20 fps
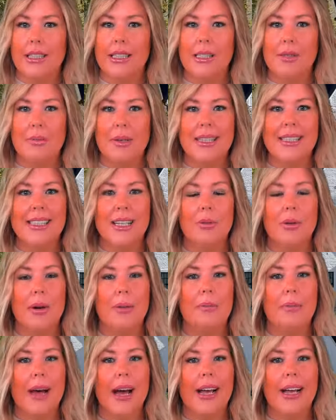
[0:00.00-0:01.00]
this means that we're
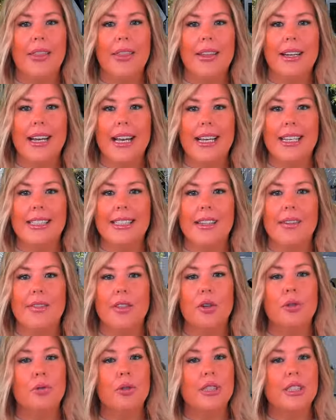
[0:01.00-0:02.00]
back in the days of
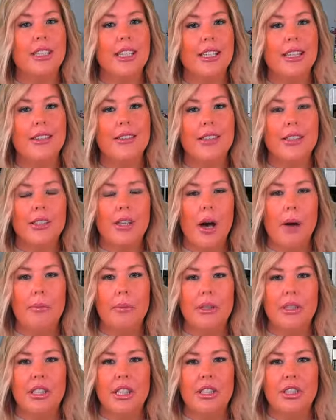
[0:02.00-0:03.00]
the ridiculous
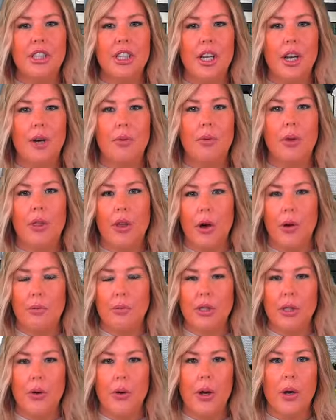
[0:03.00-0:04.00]
competition with
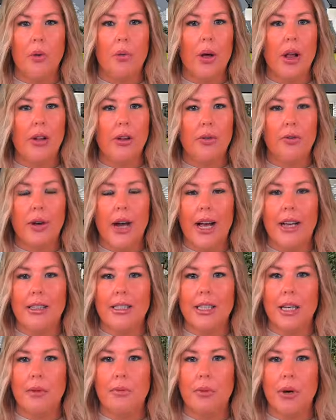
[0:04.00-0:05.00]
homes going well over
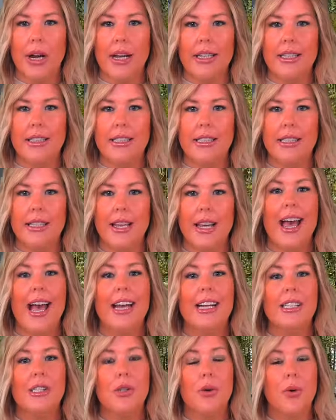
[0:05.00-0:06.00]
asking price, and
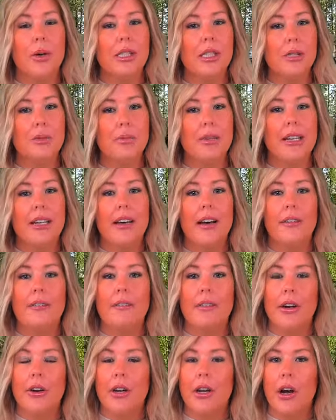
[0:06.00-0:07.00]
it's going to be a
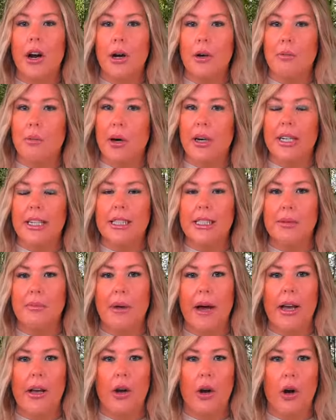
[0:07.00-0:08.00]
very hard market to
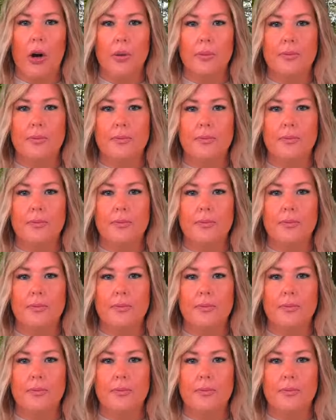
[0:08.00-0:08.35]
buy a home.